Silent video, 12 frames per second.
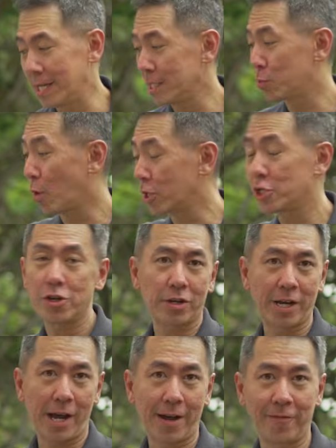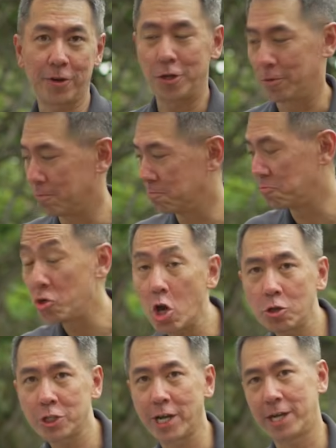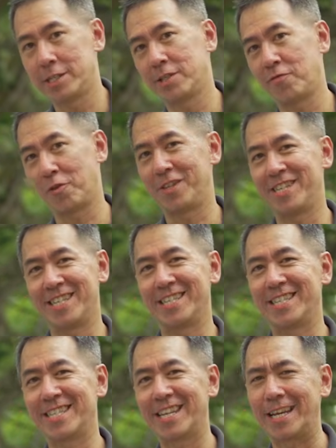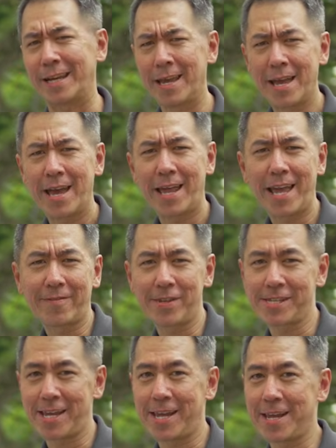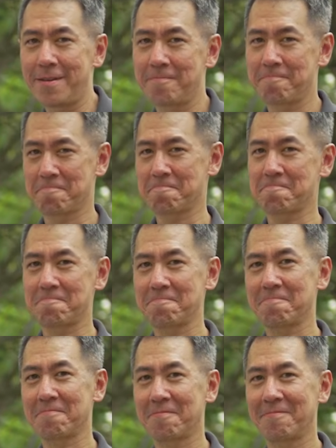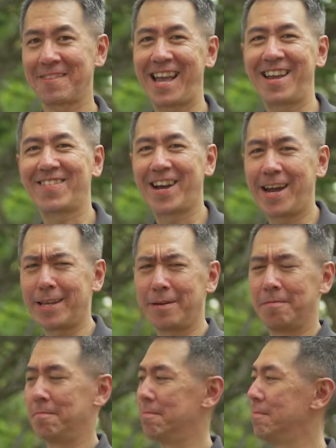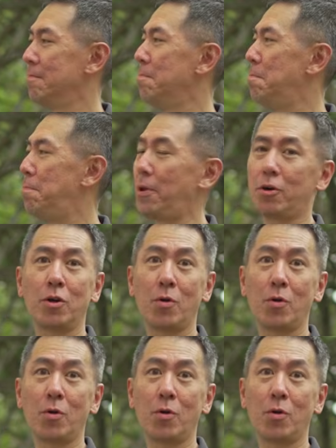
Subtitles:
is washing your car for you. No chance for the dirt to stick. And I have to say, I kind of blown